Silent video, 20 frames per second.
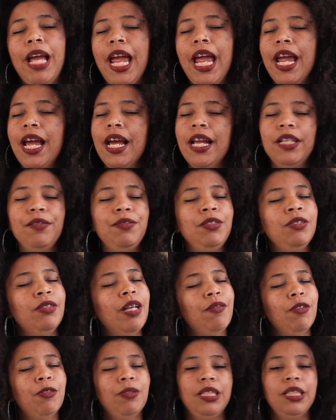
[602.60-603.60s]
And if you
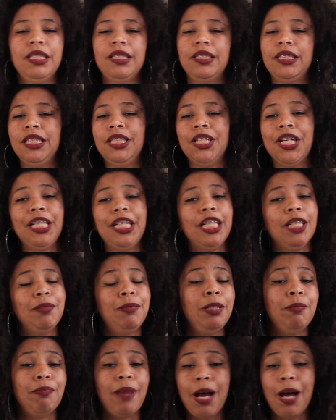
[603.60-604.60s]
ever want to see or hear
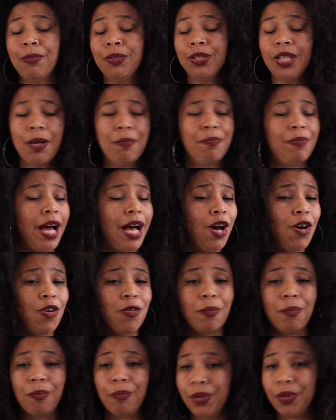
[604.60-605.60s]
me babble
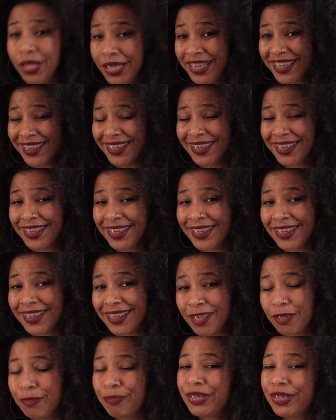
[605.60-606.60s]
about books,
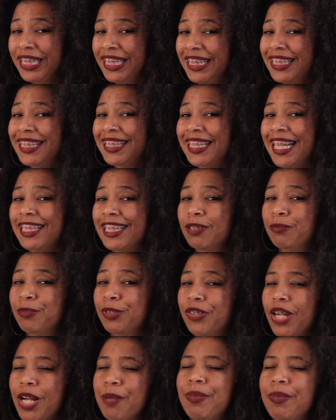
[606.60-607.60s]
please hit that
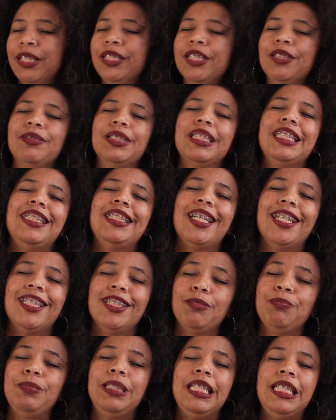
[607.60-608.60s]
subscribe button. It really
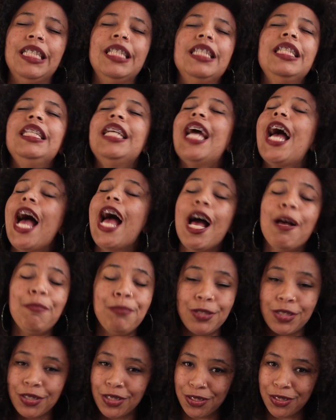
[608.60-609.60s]
does mean the
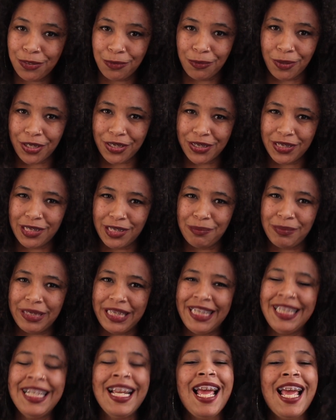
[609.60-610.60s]
absolute world to
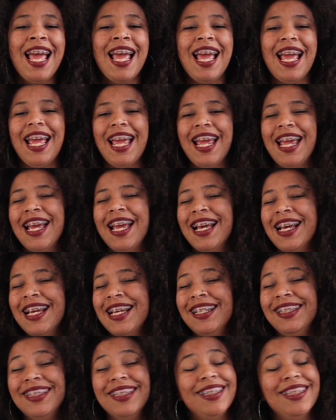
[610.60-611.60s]
me.
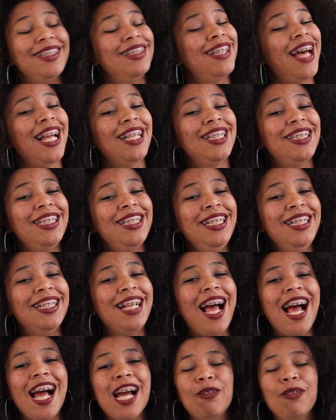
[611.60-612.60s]
And that's
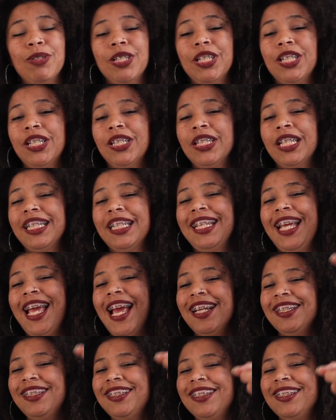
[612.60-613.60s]
it. I will
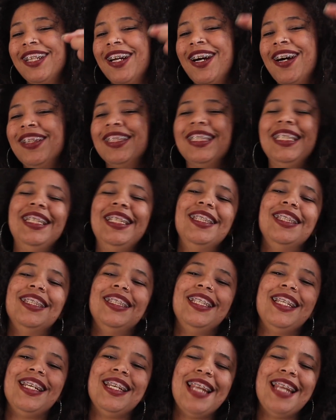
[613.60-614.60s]
catch y'all in
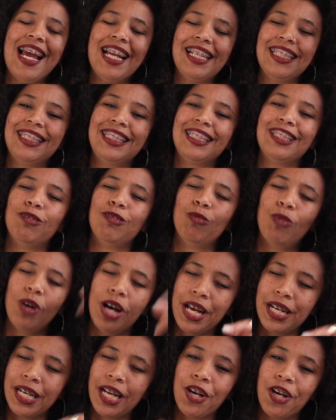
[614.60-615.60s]
the next
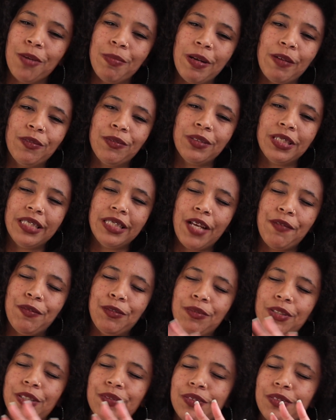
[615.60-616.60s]
one. I hope everyone is
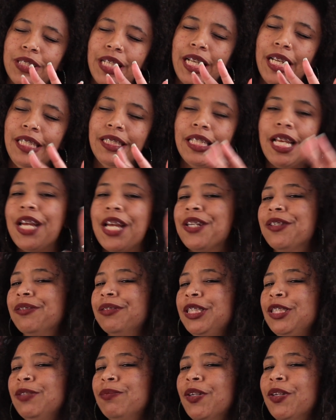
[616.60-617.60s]
having wonderful days and
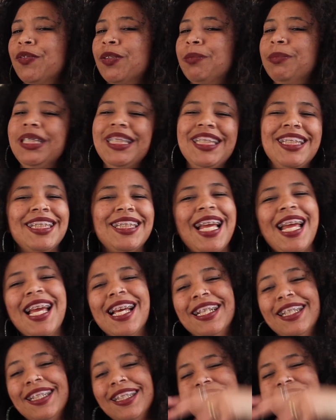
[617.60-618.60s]
reading wonderful books,
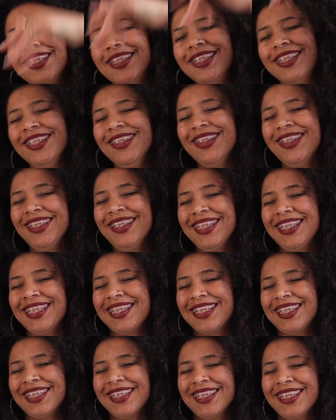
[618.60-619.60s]
and
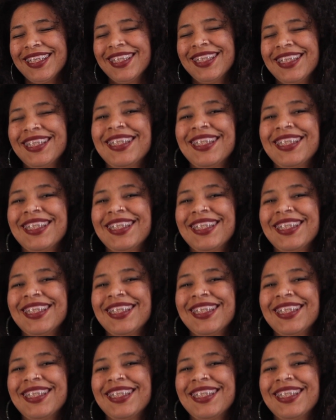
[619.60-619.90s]
toodles!